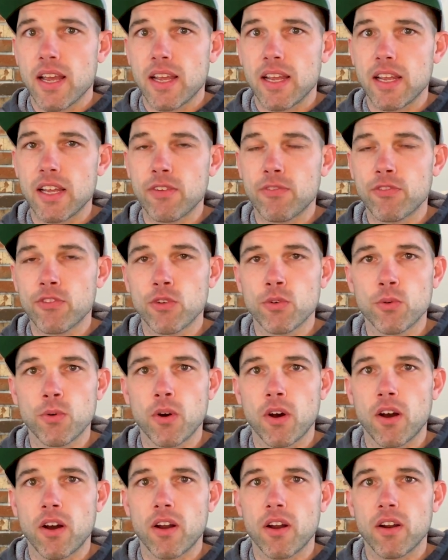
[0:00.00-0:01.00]
If you
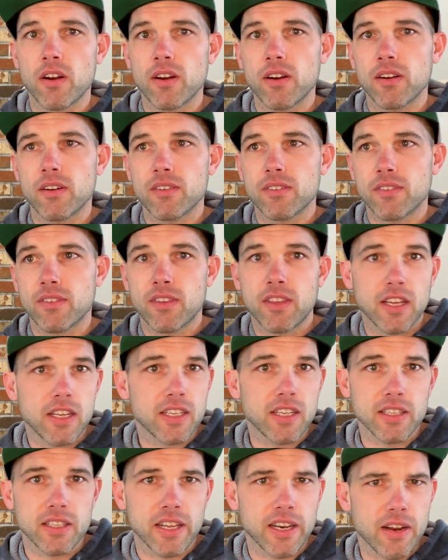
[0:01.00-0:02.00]
are
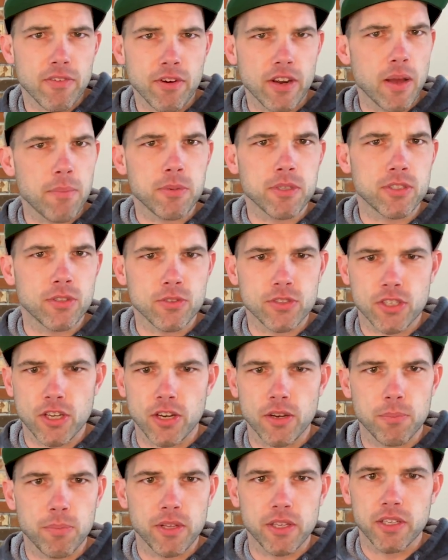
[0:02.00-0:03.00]
thinking that every episode is
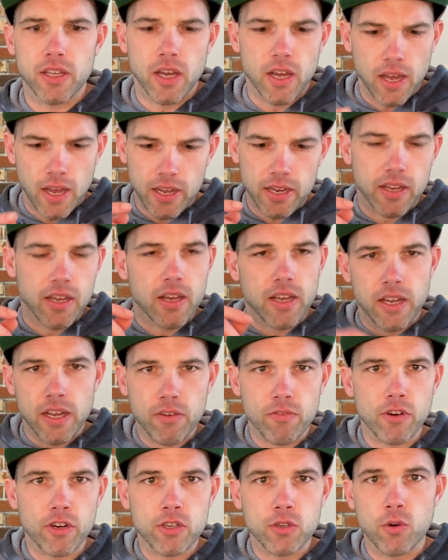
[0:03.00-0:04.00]
going to be, hey,
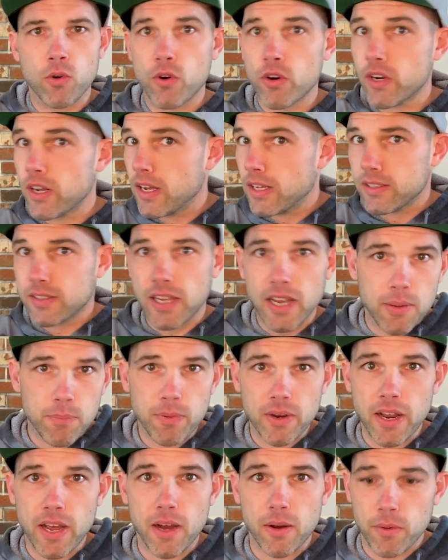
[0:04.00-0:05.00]
hit record, tape
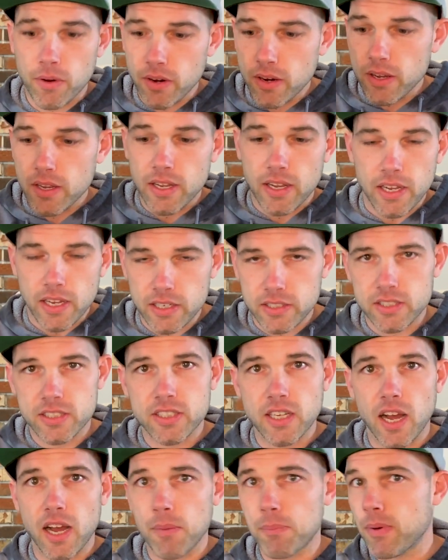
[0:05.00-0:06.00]
an hour, hit
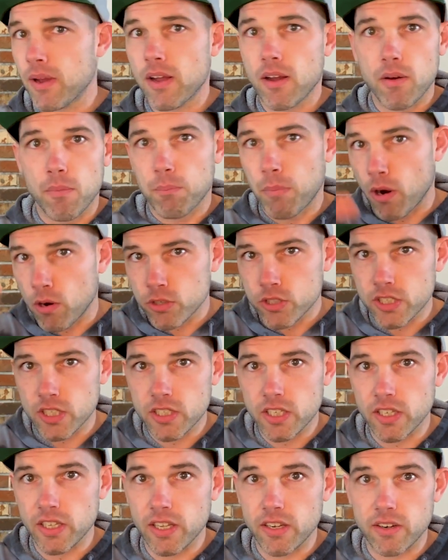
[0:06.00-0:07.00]
stop, post it
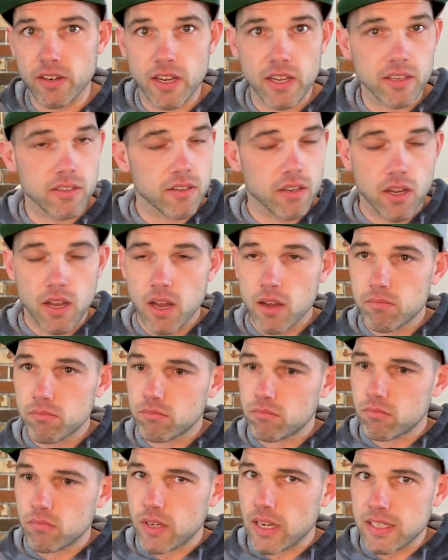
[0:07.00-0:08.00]
to the internet,
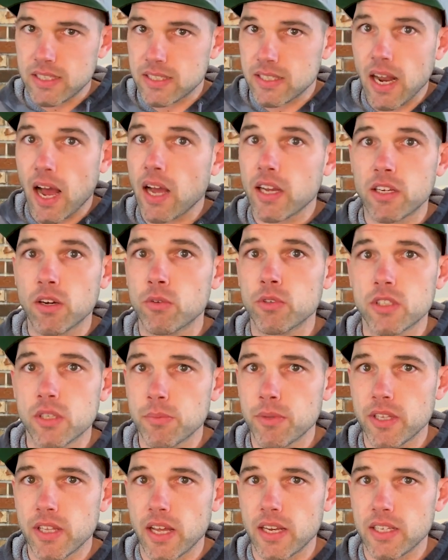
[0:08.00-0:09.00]
it's not going to
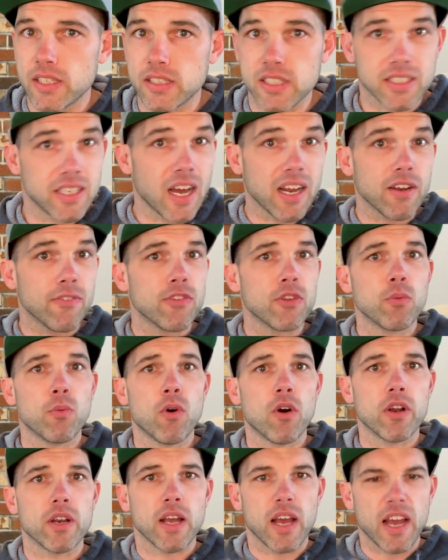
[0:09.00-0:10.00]
be that easy. Not if you
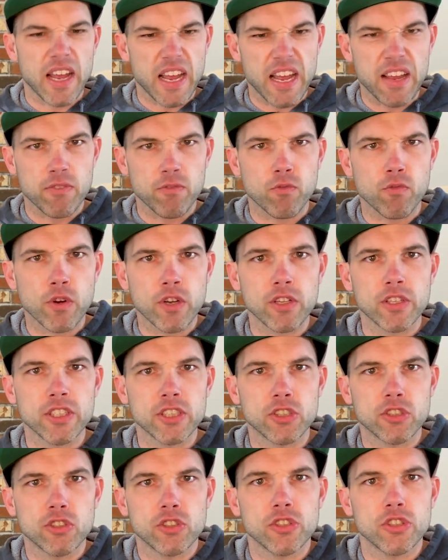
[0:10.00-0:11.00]
want a really
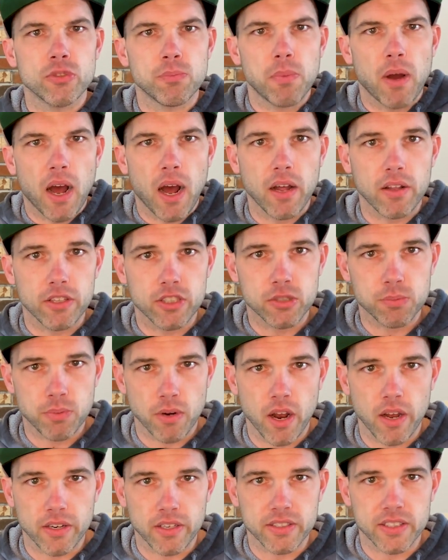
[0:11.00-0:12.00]
good polished
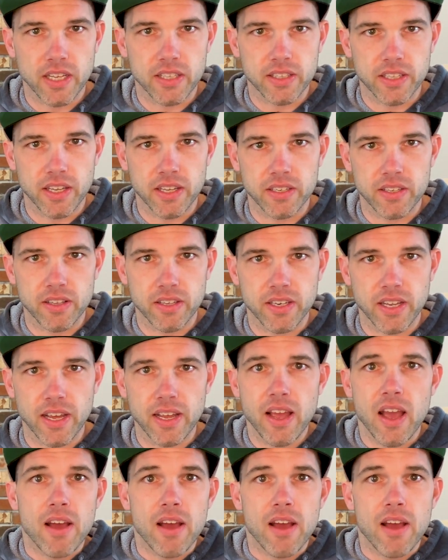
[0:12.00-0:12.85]
product at the end of the day.